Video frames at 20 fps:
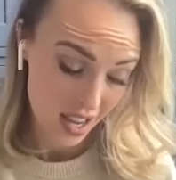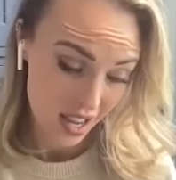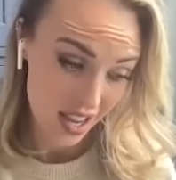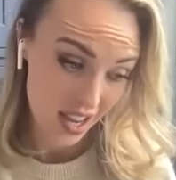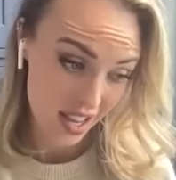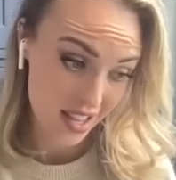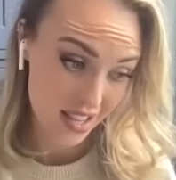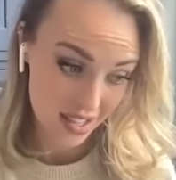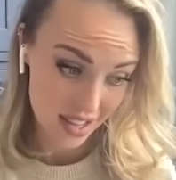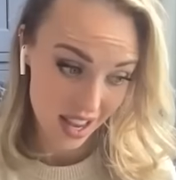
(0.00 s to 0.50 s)

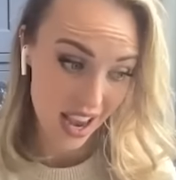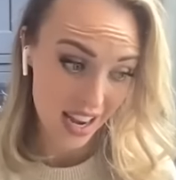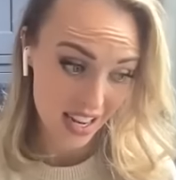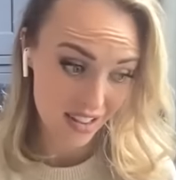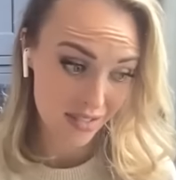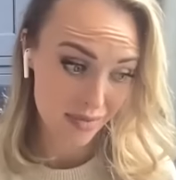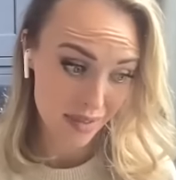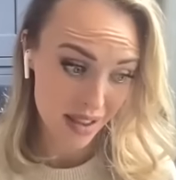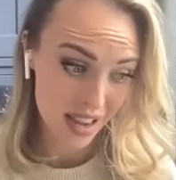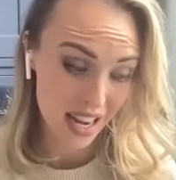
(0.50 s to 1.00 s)
inside
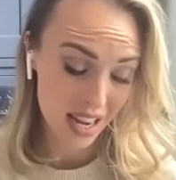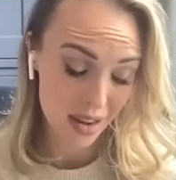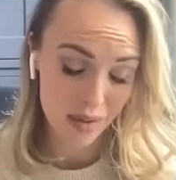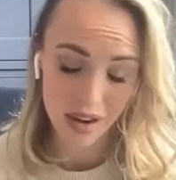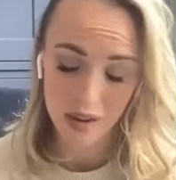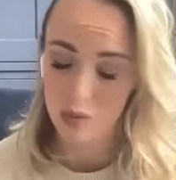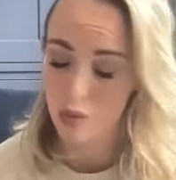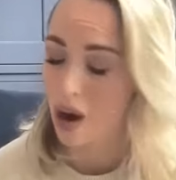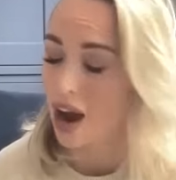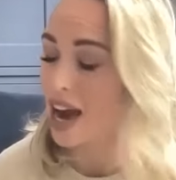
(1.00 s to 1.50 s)
of me and he
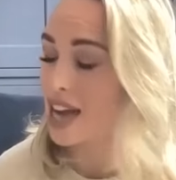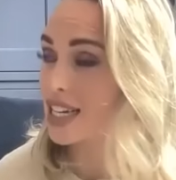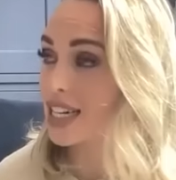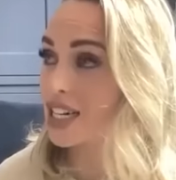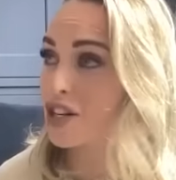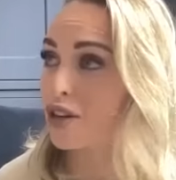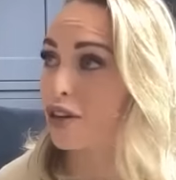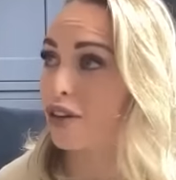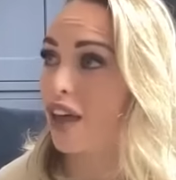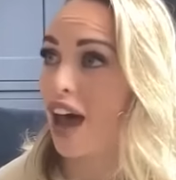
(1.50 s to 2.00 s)
went why'd i
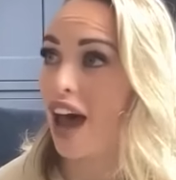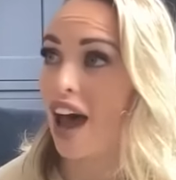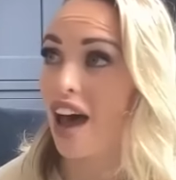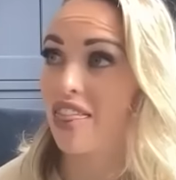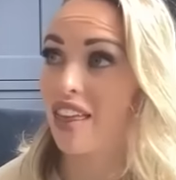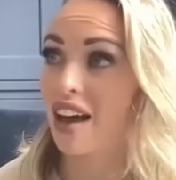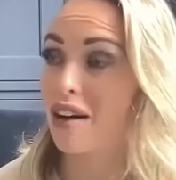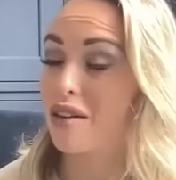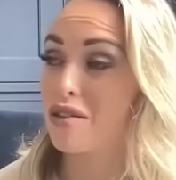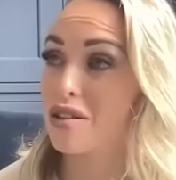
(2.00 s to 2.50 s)
do that
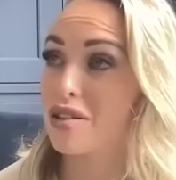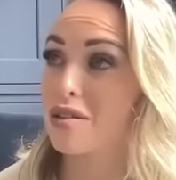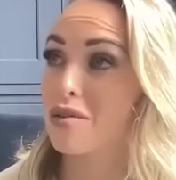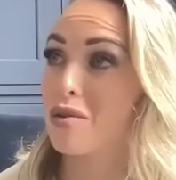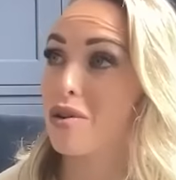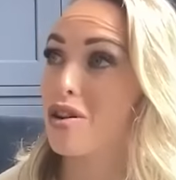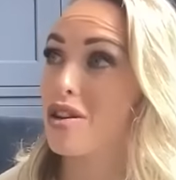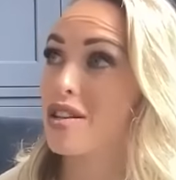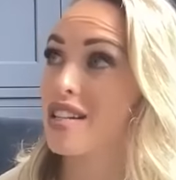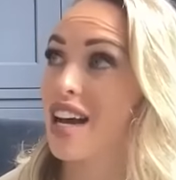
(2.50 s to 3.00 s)
that was the
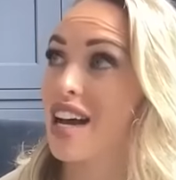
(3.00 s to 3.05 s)
worst